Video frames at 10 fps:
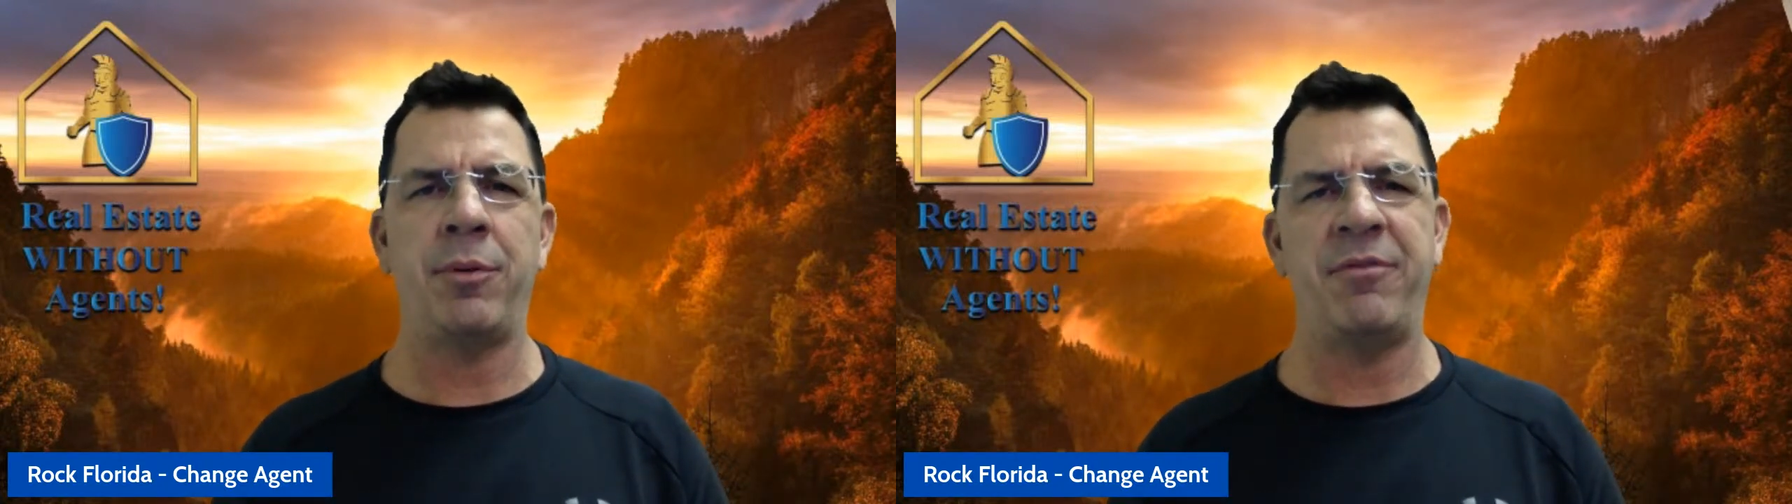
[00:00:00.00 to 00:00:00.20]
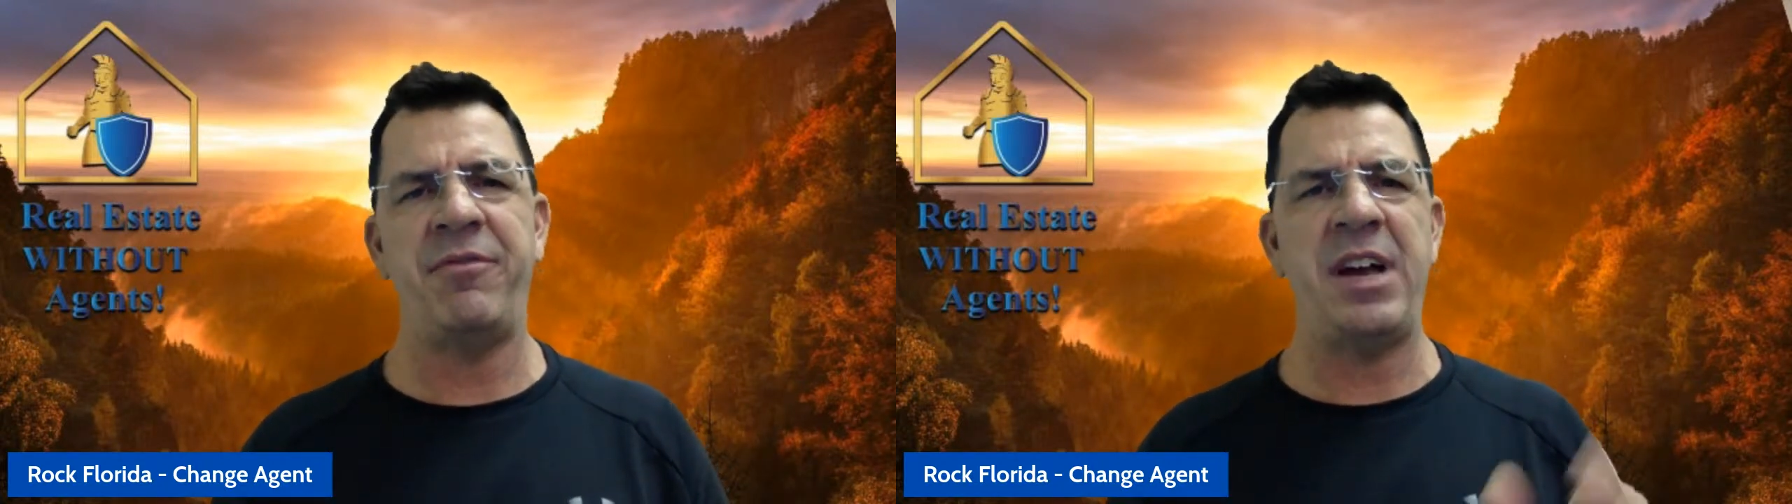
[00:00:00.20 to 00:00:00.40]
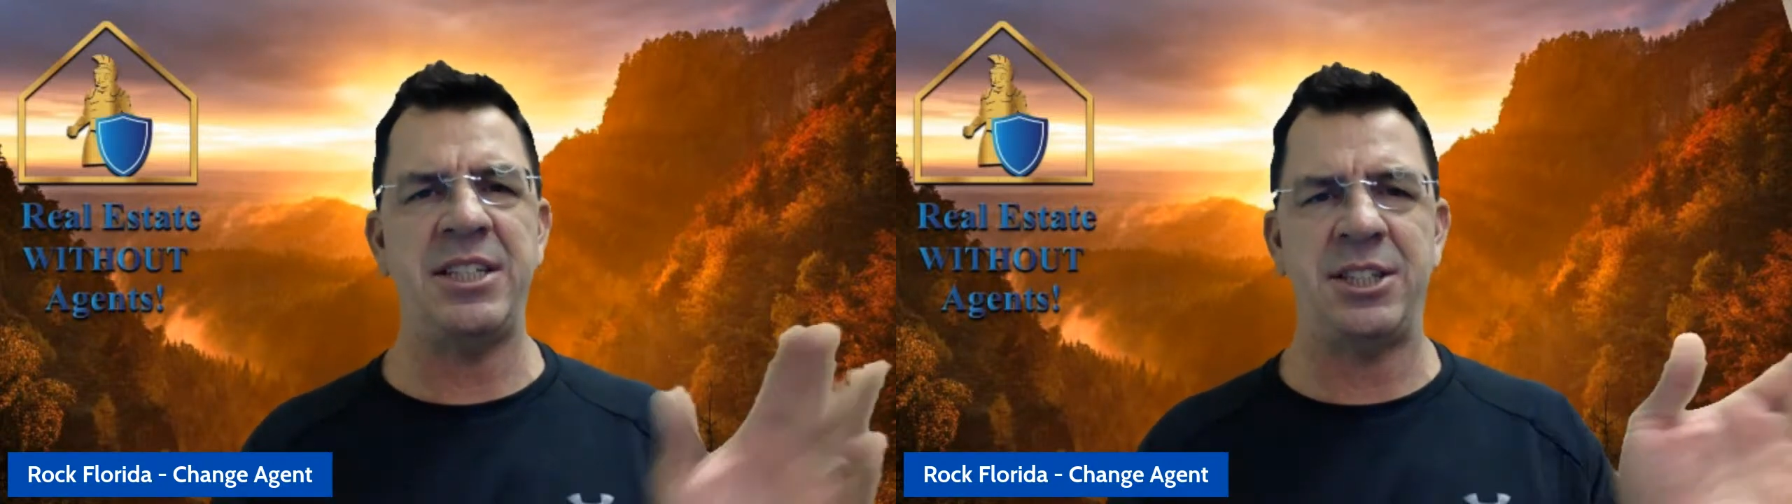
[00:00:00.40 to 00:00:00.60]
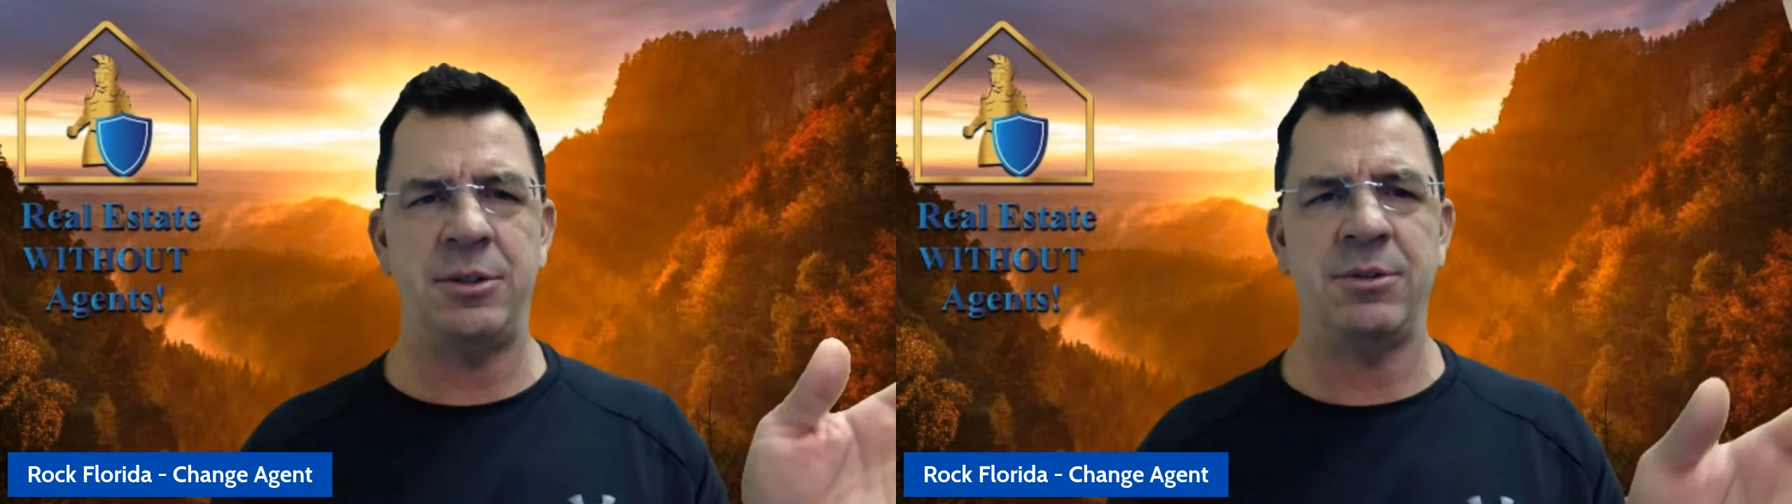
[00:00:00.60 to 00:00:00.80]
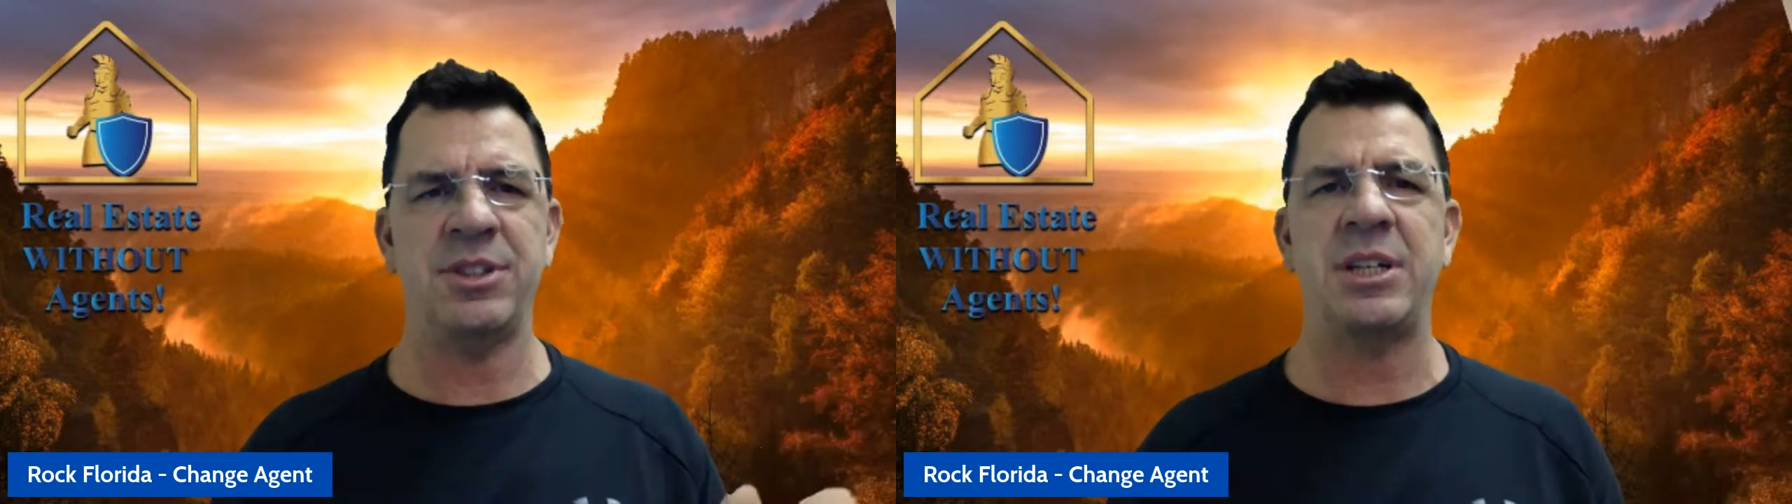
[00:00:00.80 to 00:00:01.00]

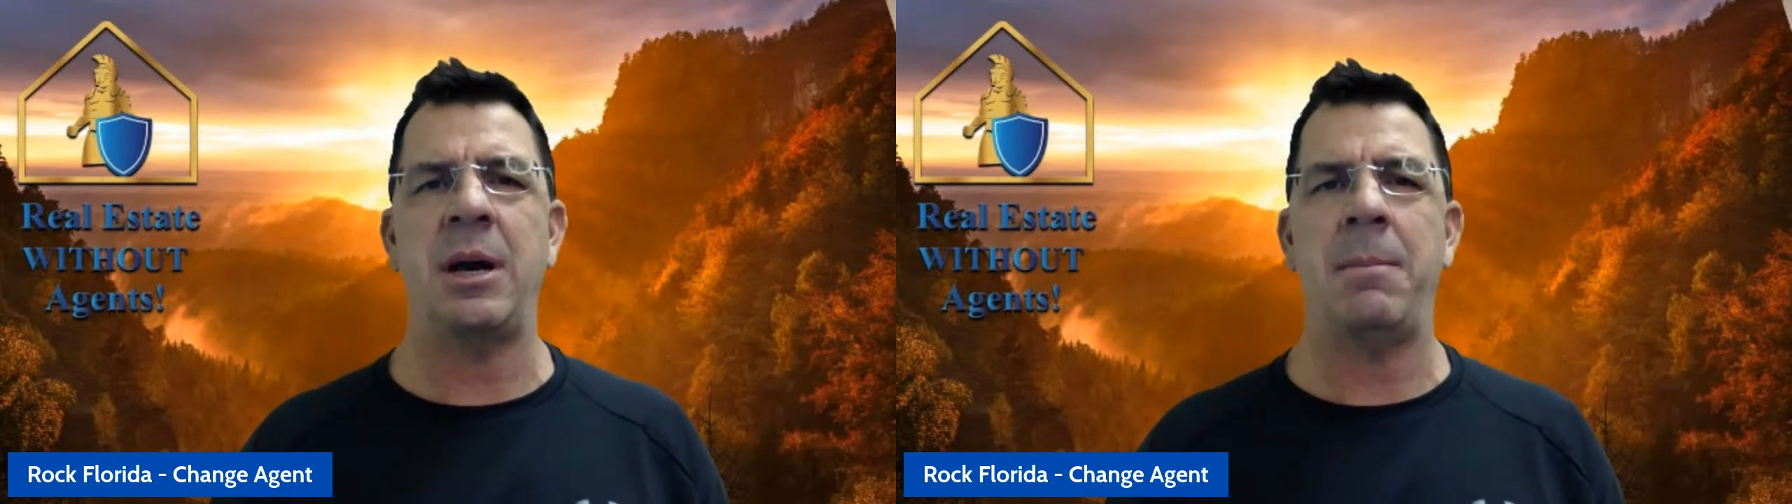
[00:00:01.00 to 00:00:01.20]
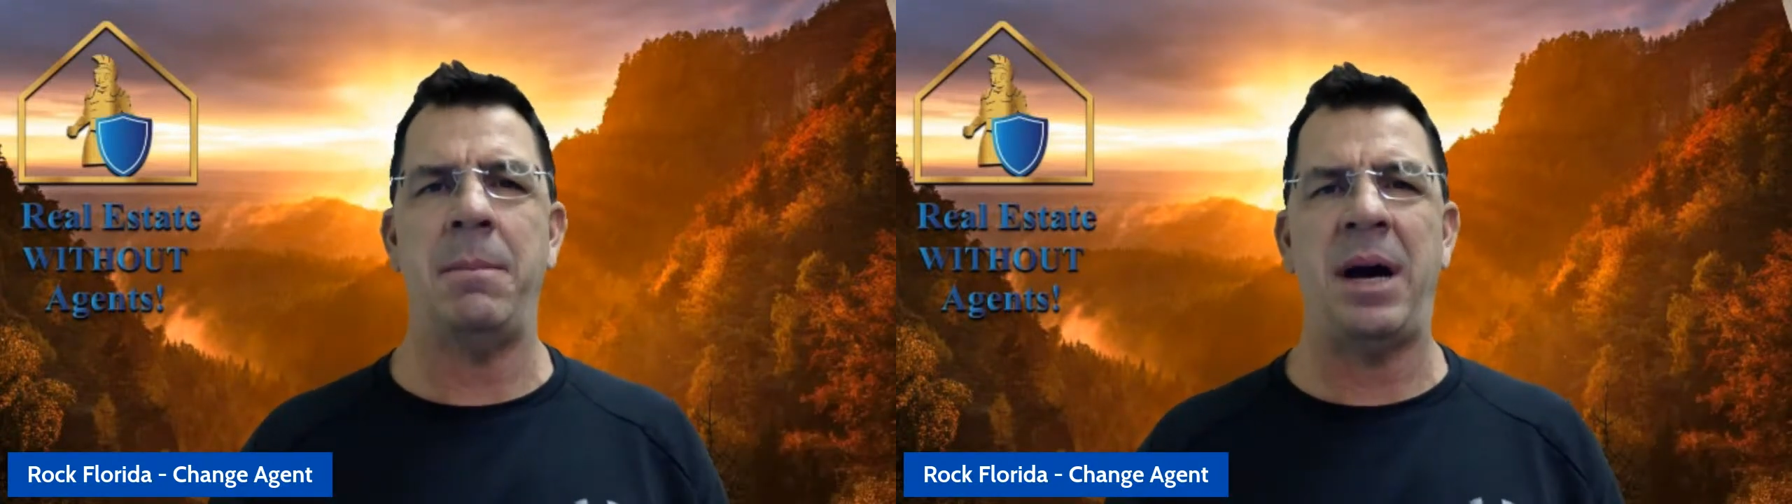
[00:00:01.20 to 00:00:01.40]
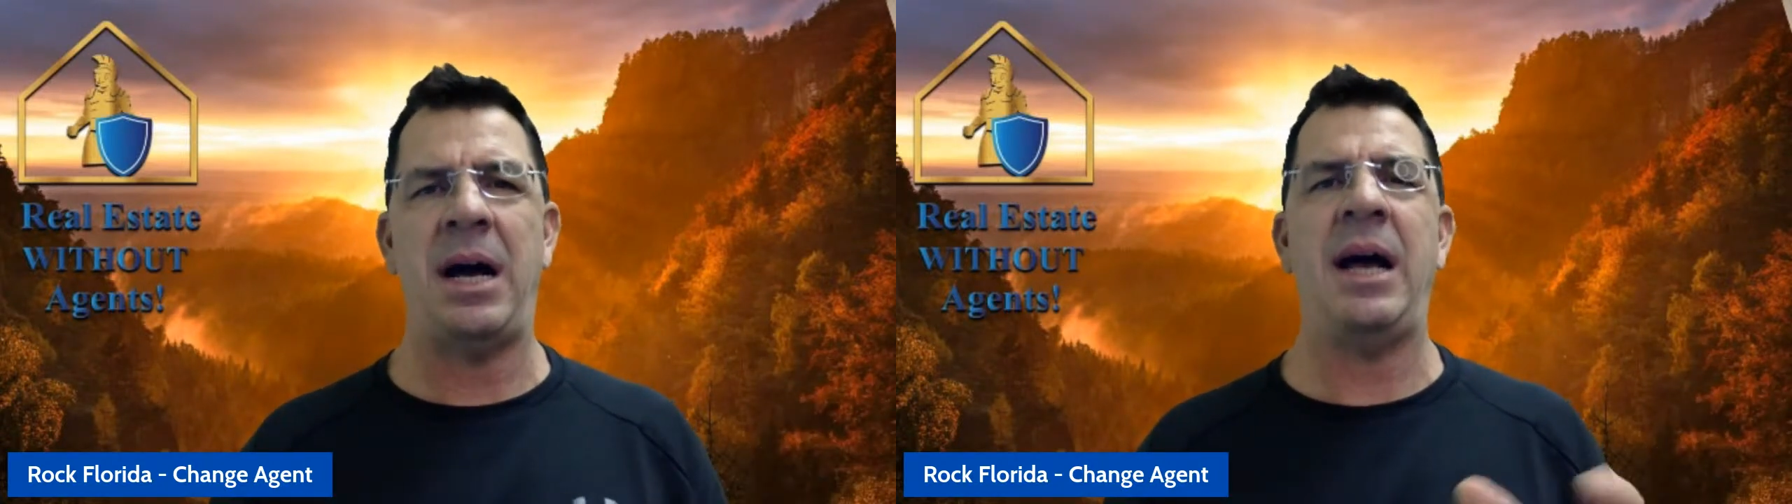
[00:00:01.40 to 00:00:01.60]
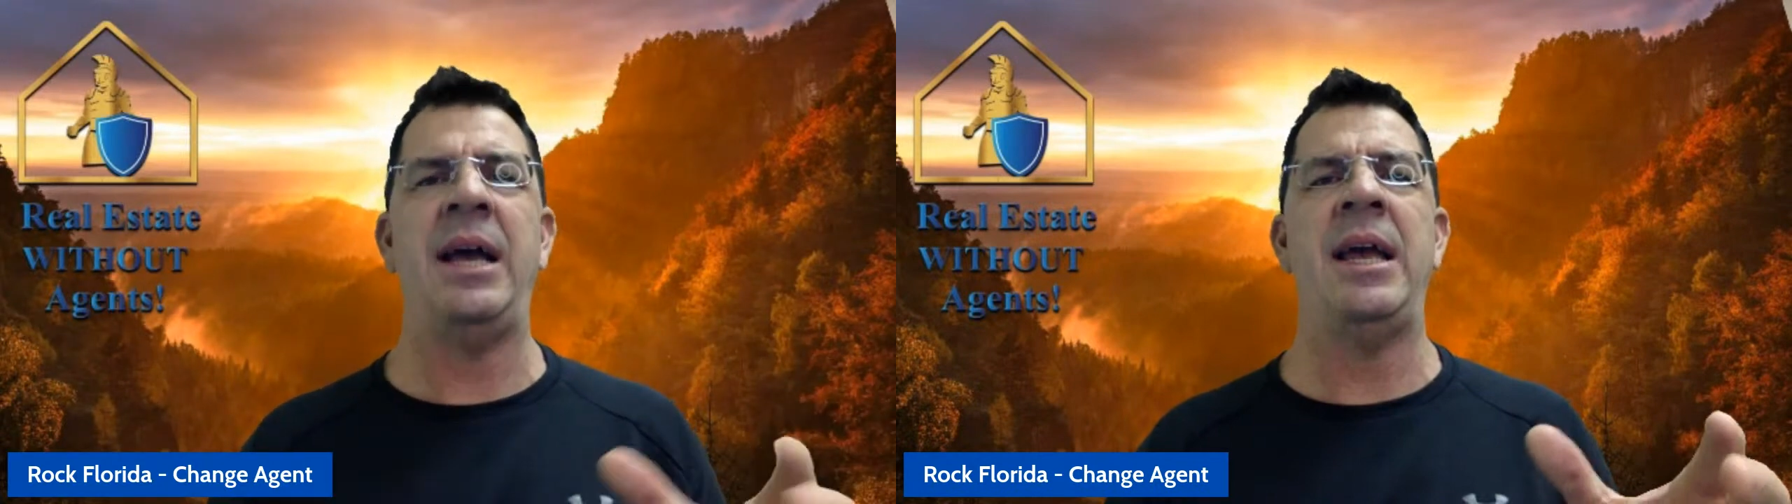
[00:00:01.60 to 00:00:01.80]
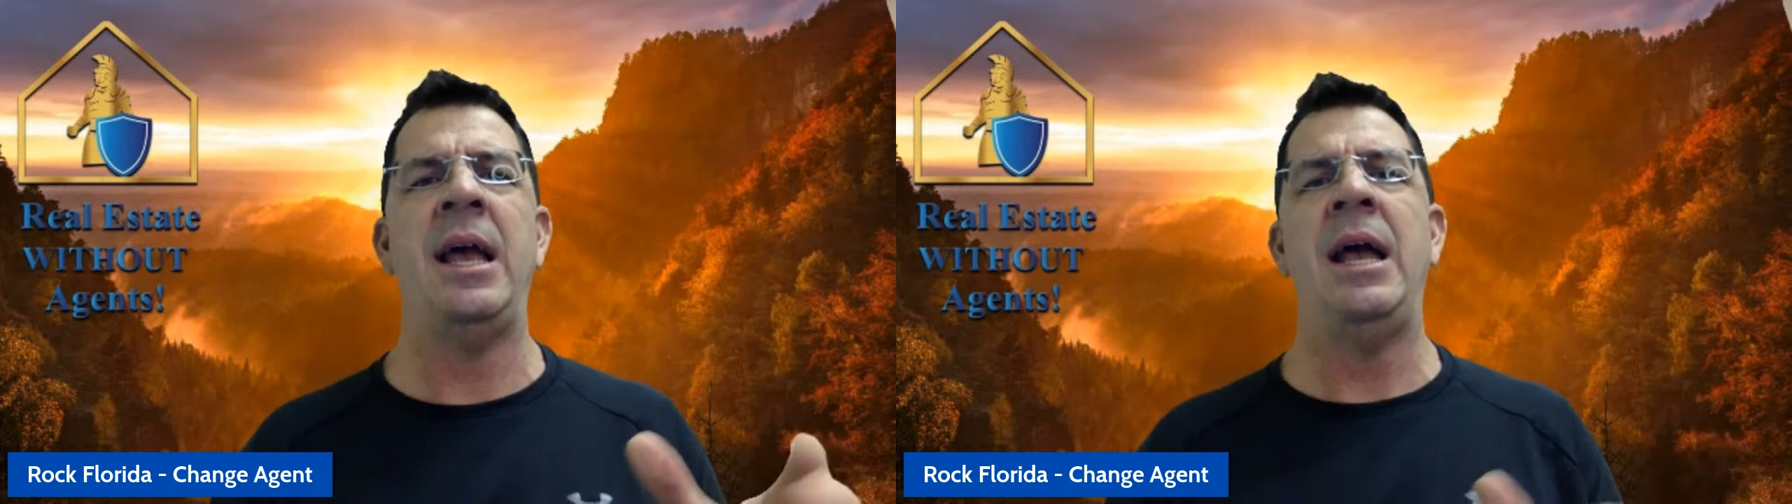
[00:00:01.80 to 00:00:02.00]
professionals come
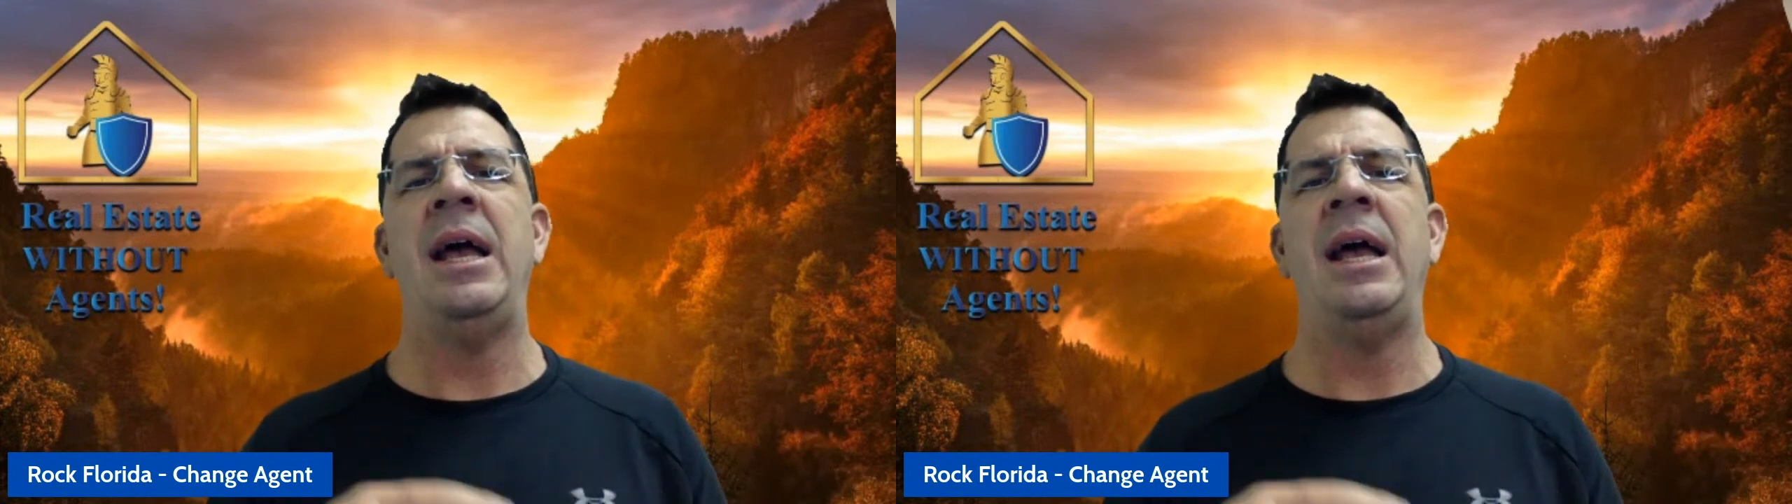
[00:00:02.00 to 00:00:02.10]
by